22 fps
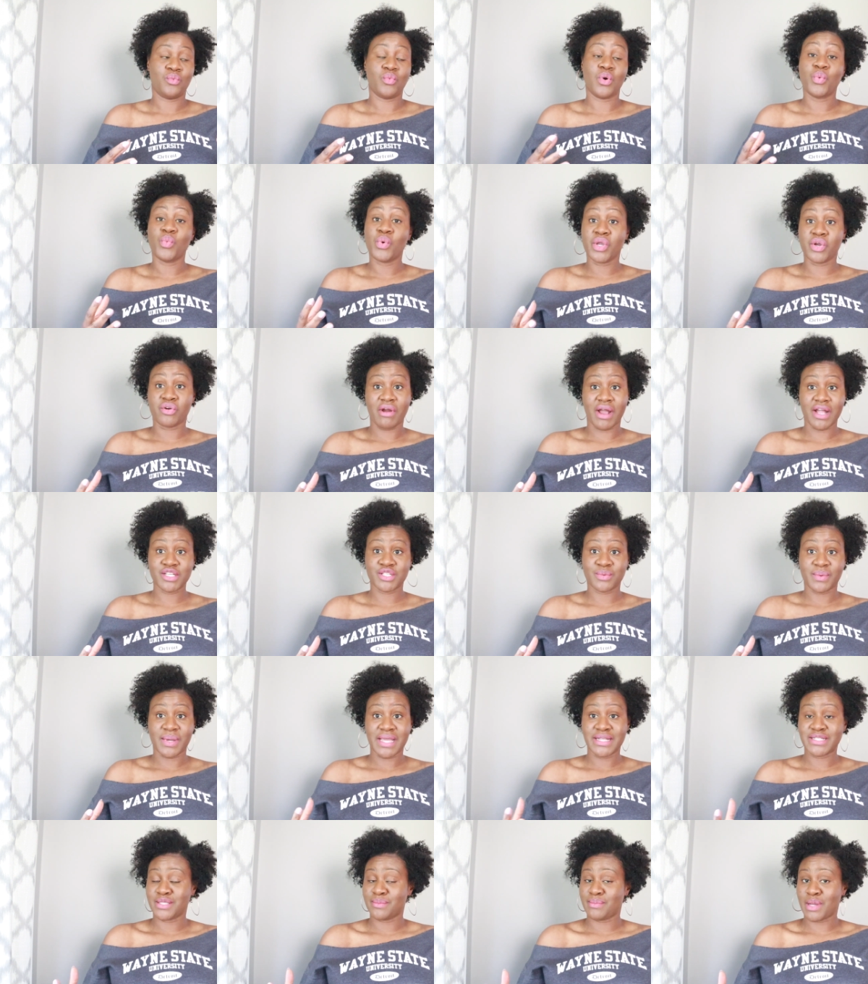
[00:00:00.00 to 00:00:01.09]
when we
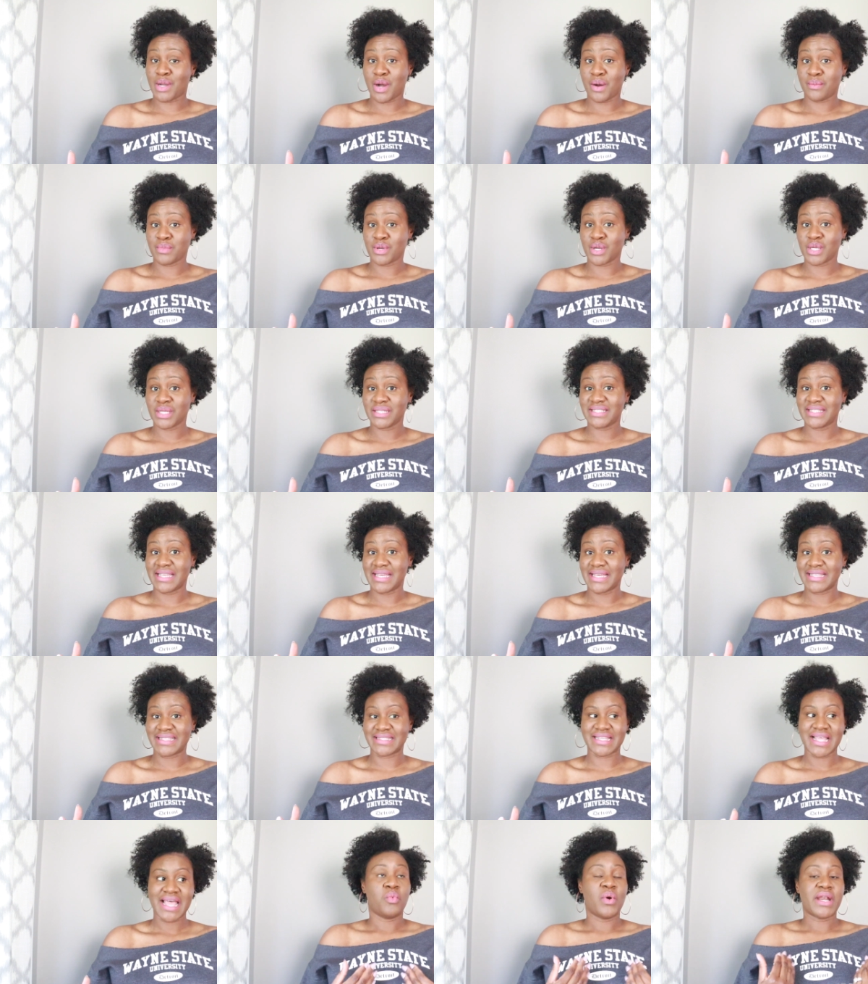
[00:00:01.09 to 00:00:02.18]
graduate to become
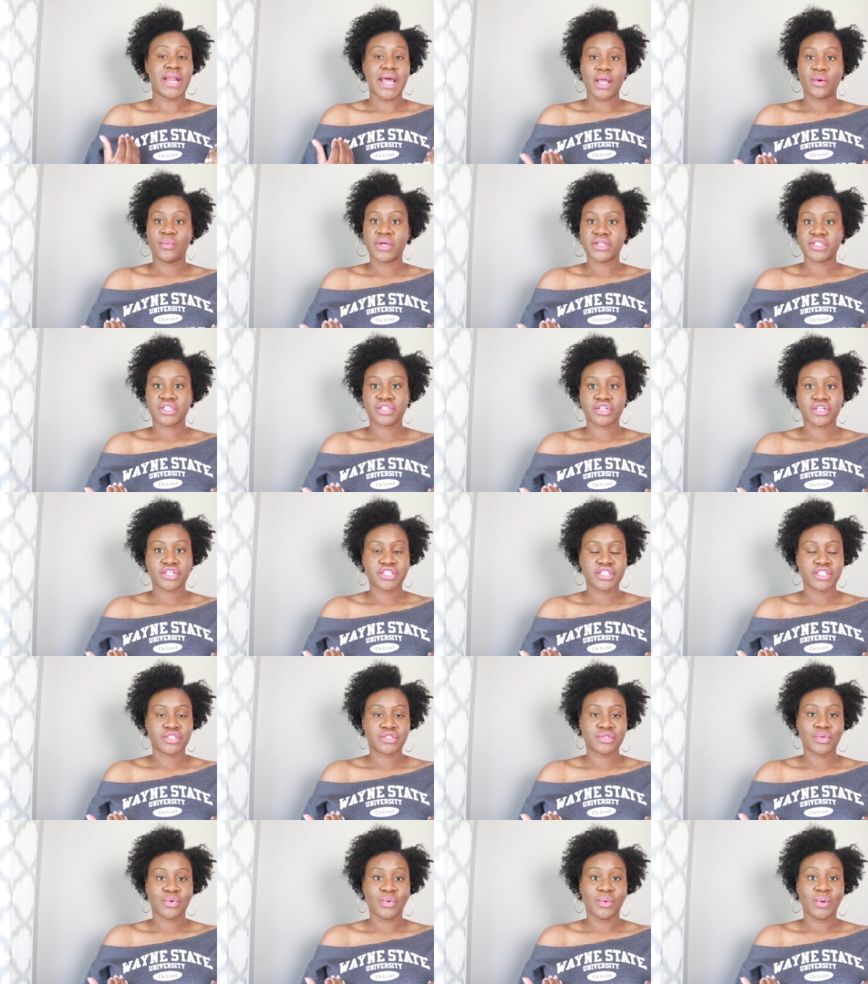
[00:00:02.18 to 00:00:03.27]
nurses. When I went to nursing
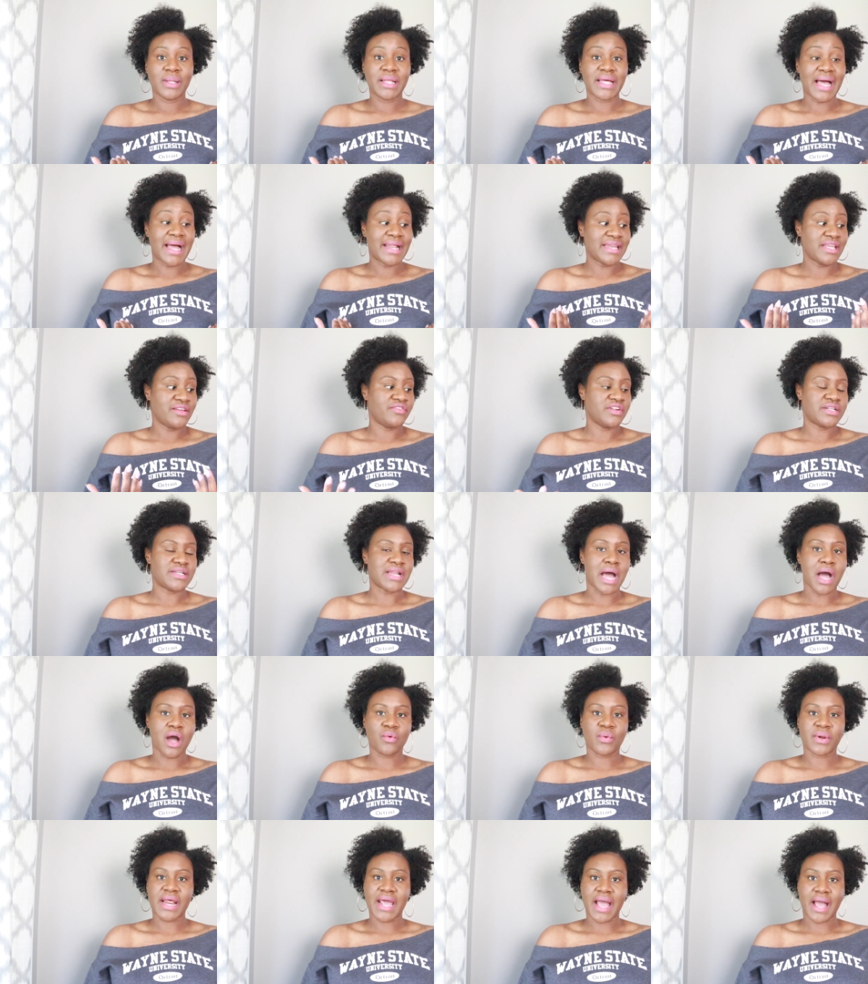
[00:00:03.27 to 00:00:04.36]
school, and even
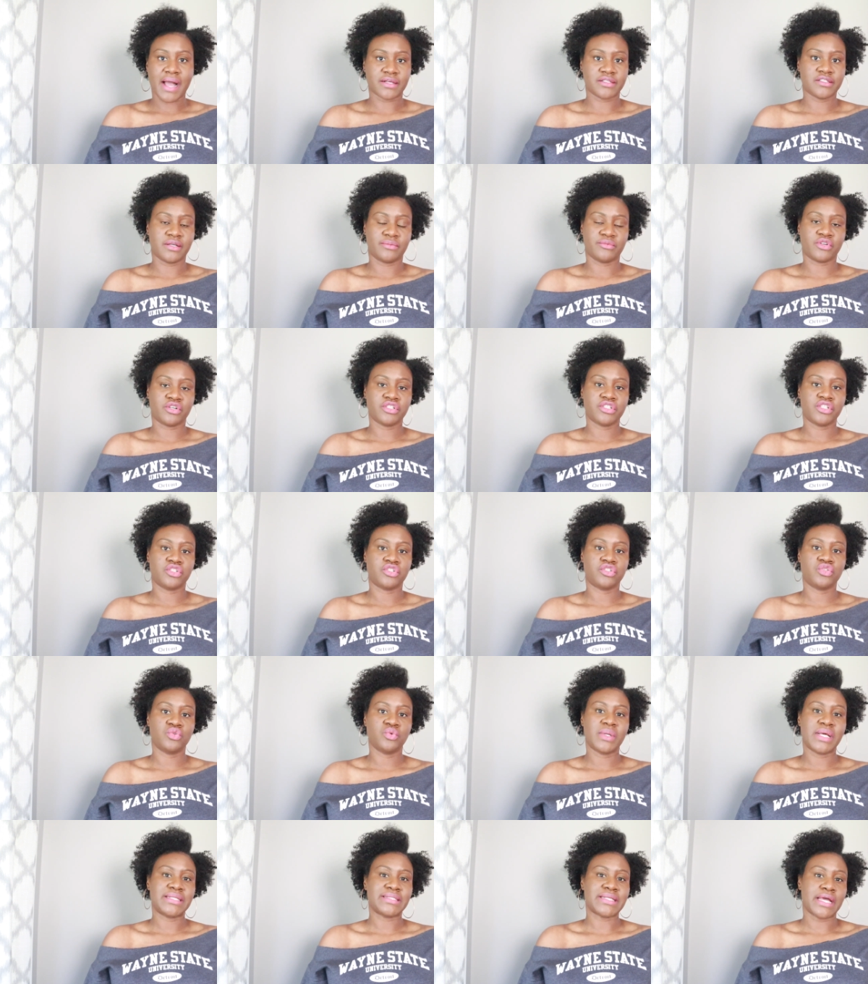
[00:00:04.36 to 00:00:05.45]
now when I ask some nursing
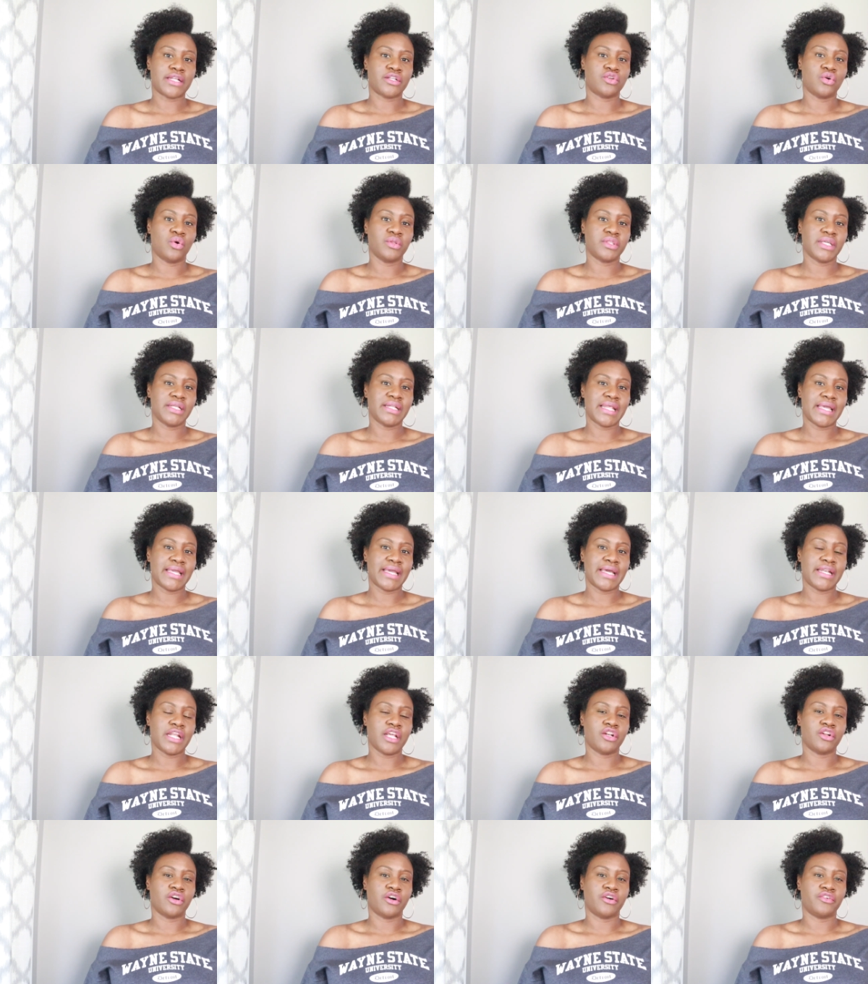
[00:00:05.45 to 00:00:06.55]
students, I don't think they get
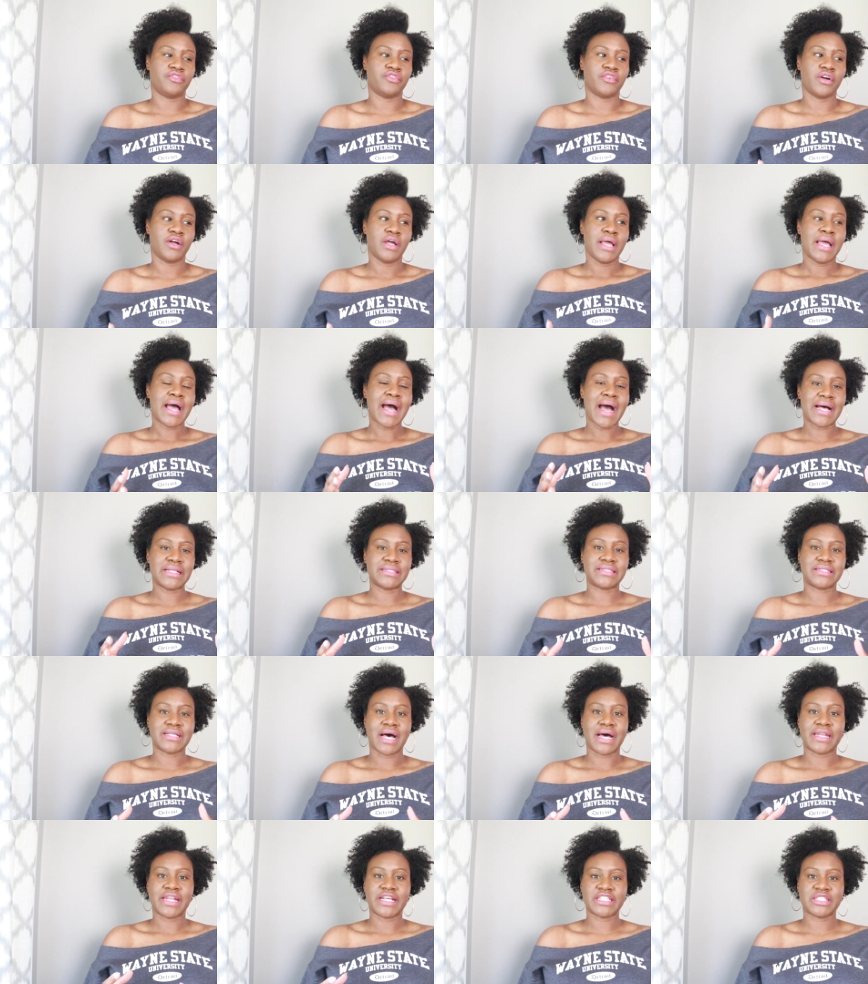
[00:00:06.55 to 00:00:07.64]
enough uh,
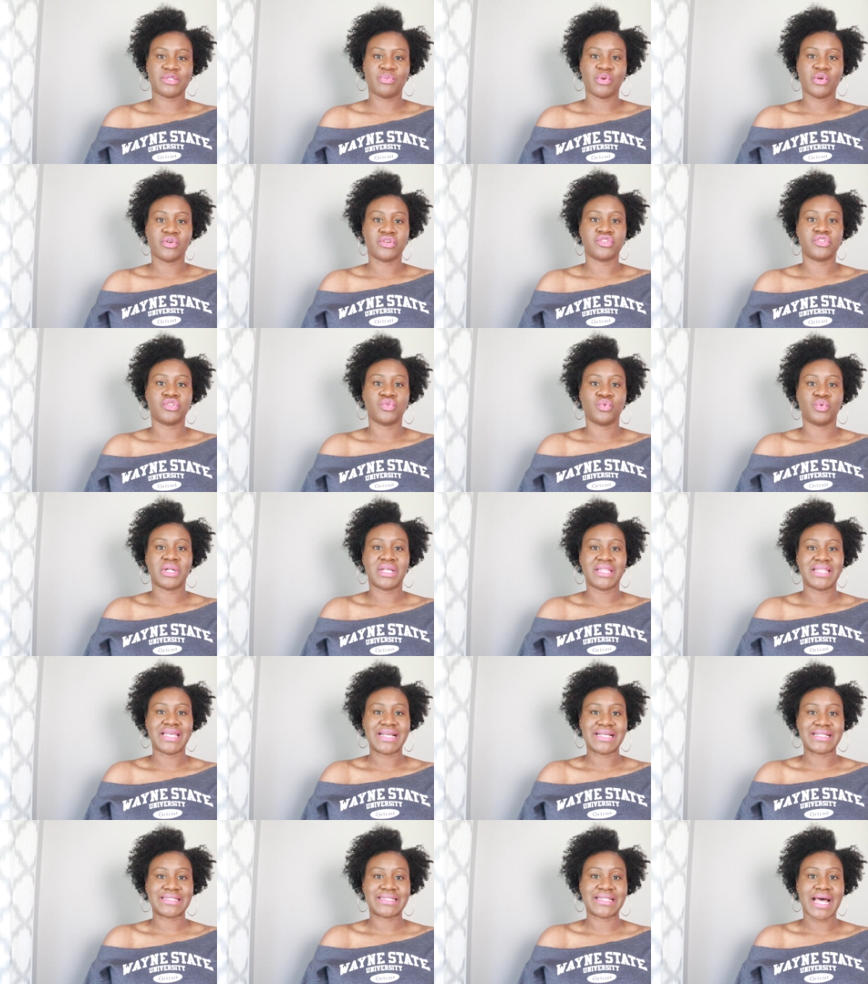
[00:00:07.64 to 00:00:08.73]
hands-on experience to do the
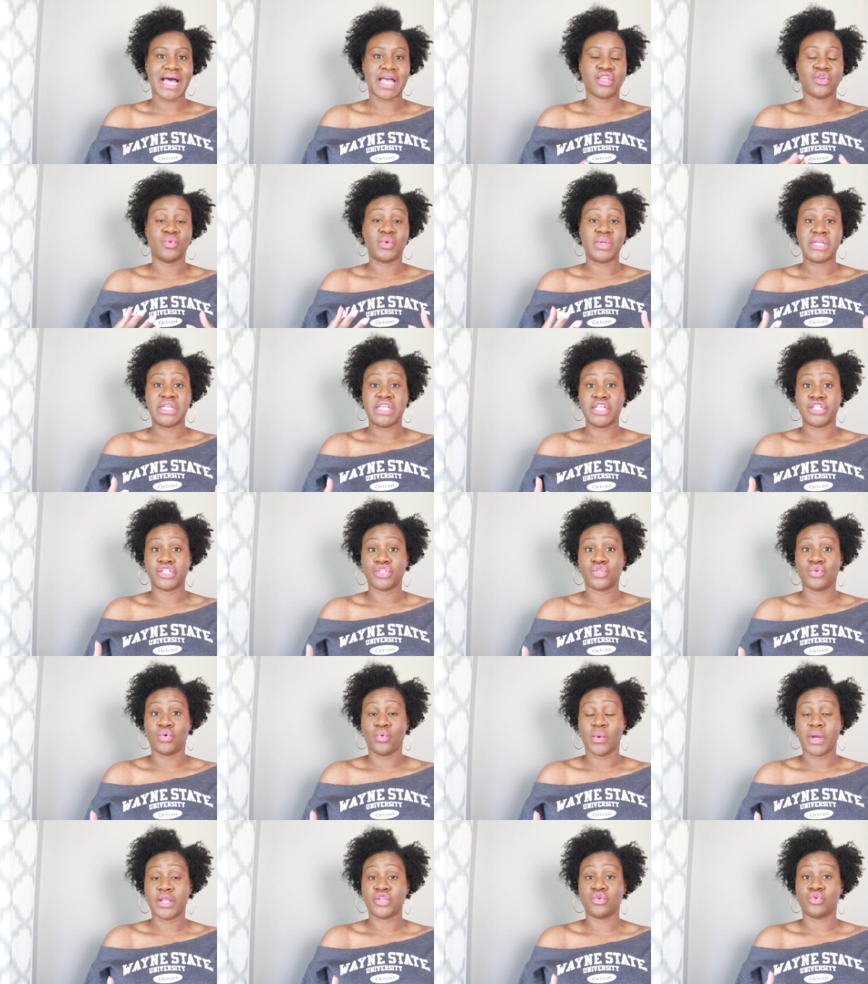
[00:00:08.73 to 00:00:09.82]
things that you need to do
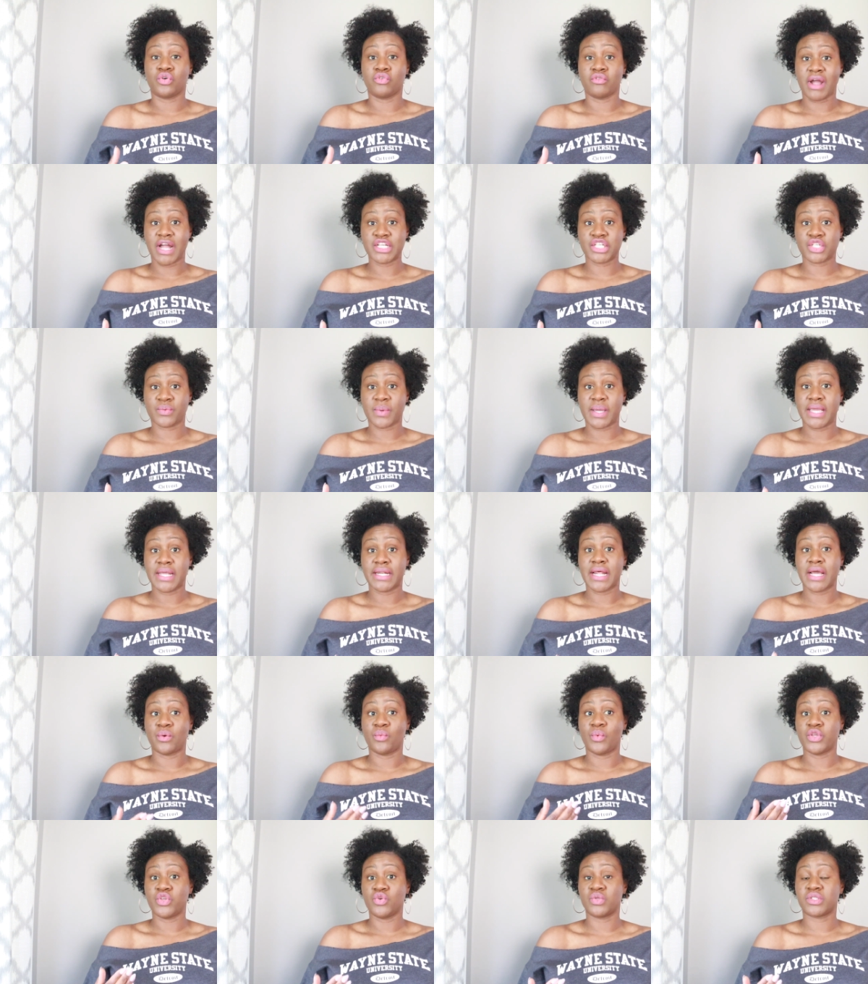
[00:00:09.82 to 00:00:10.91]
when you graduate
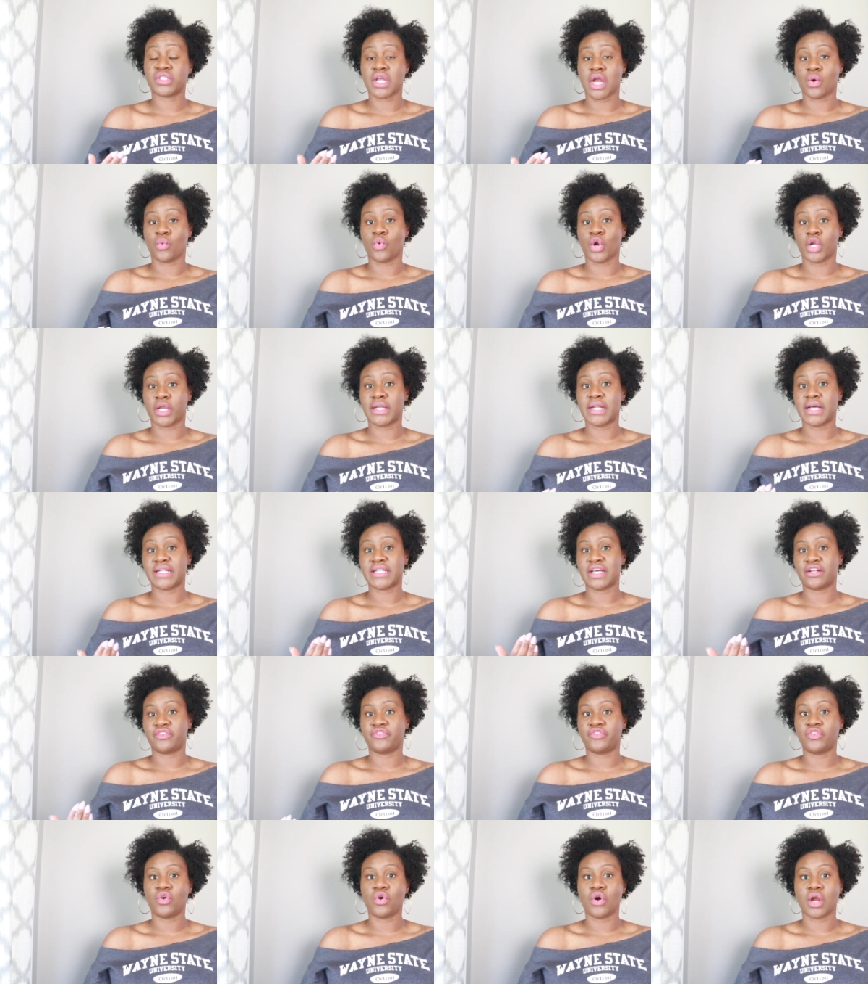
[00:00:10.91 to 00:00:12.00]
and when you start working on that
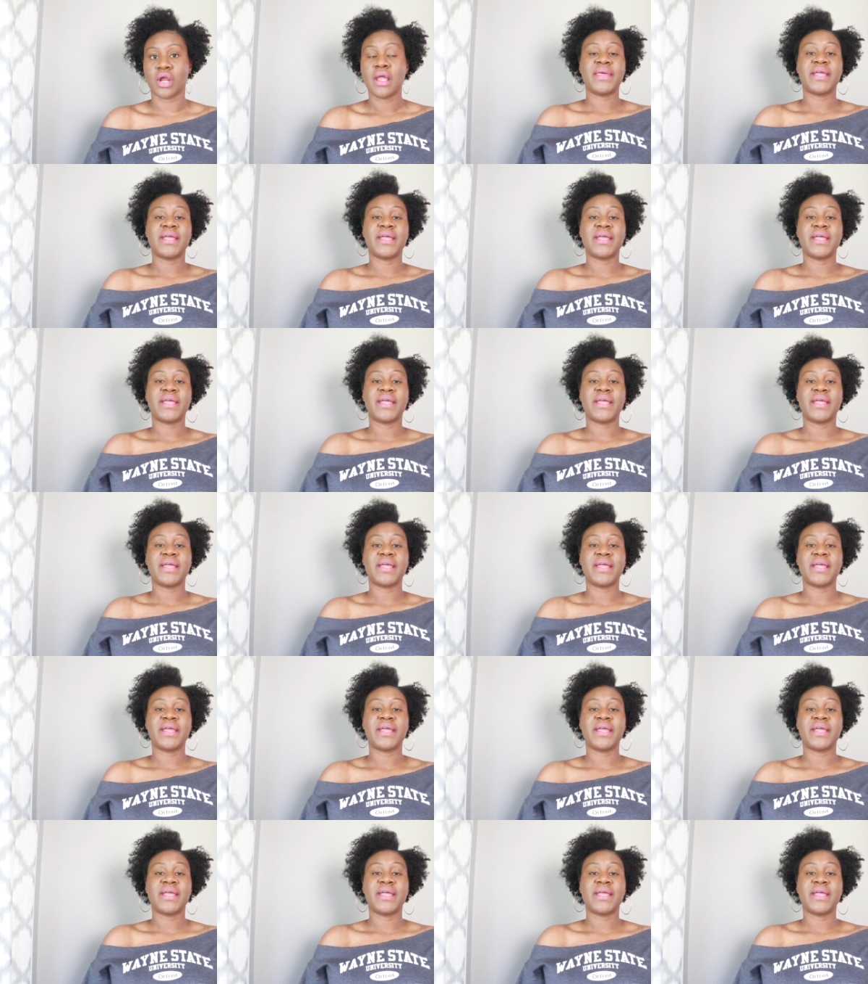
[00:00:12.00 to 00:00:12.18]
floor.